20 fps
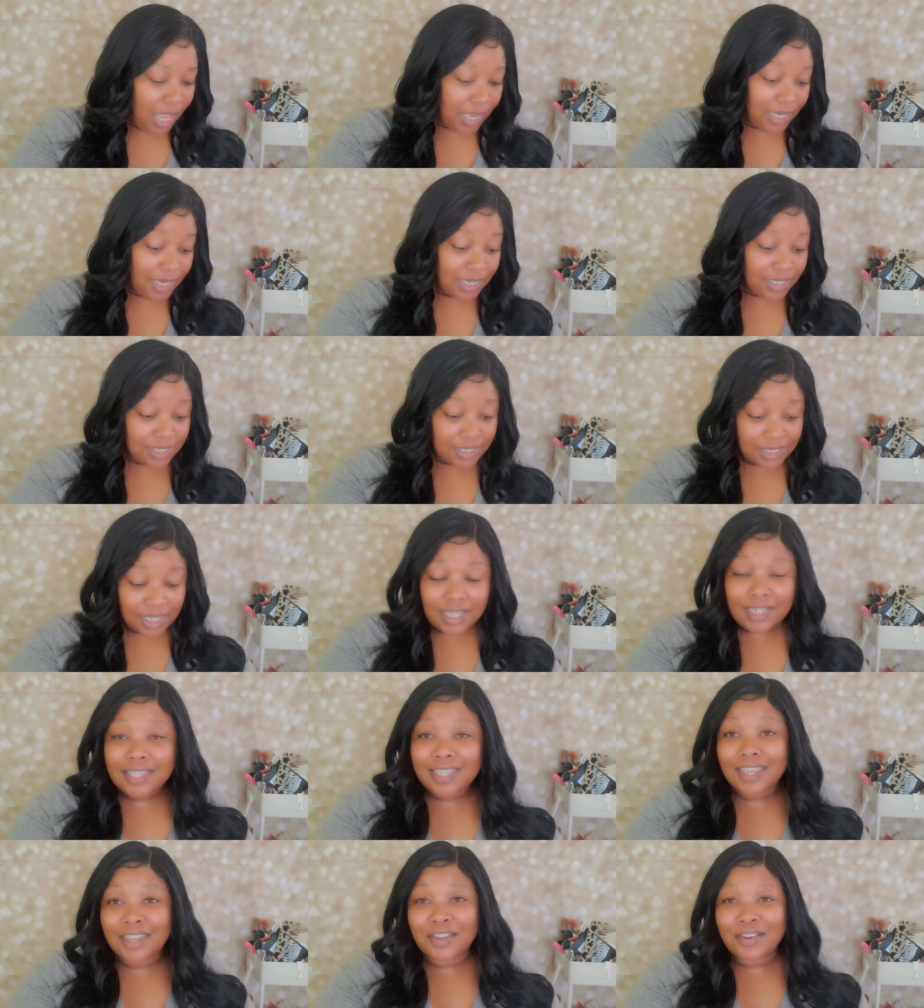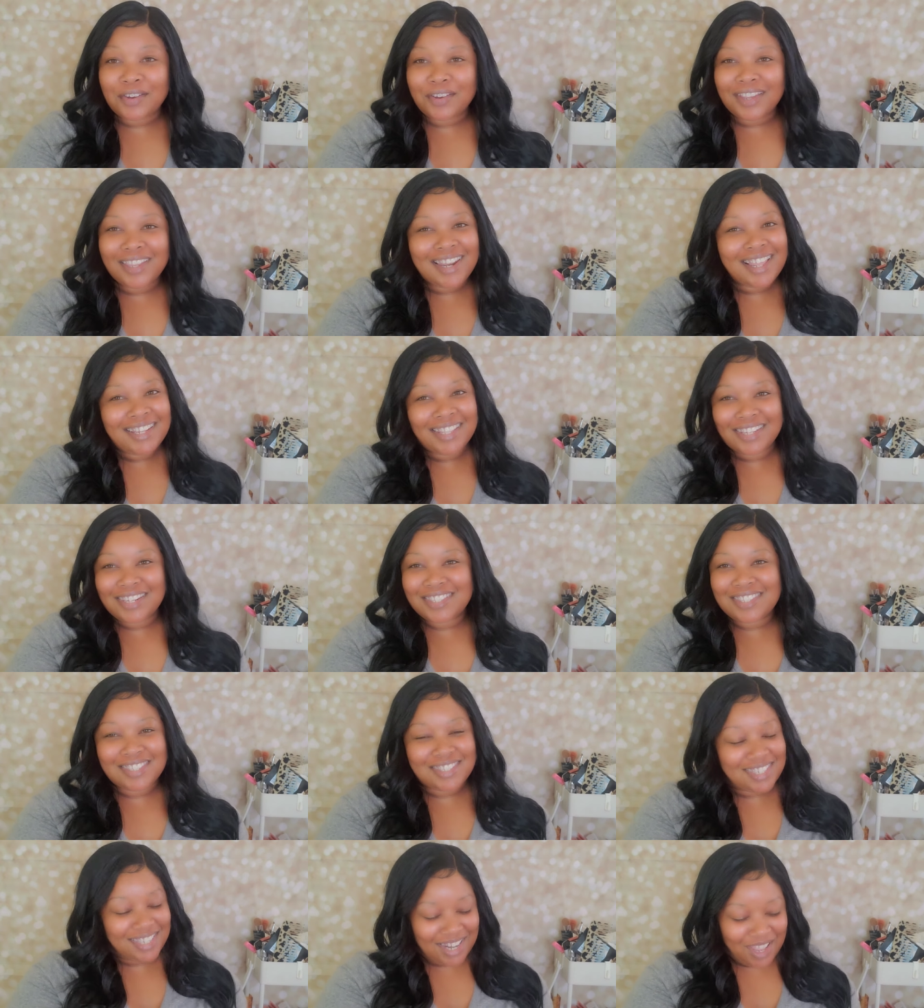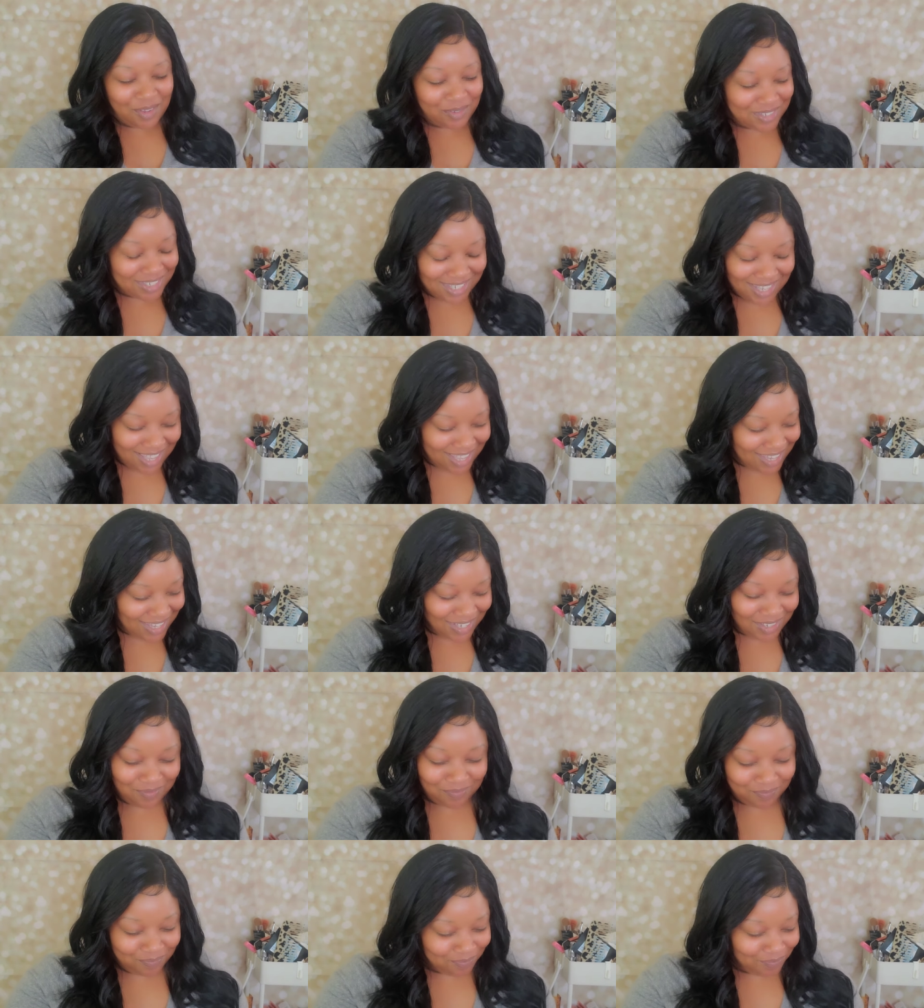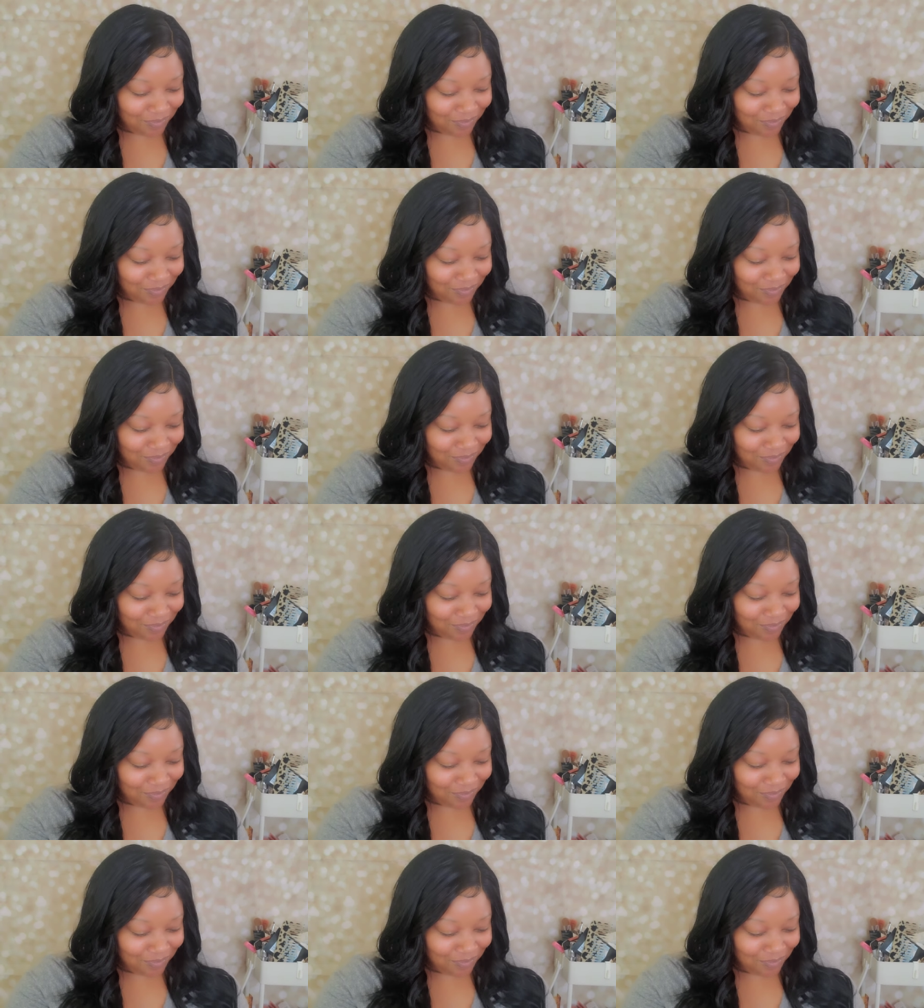And it is skincare, and I let it sit outside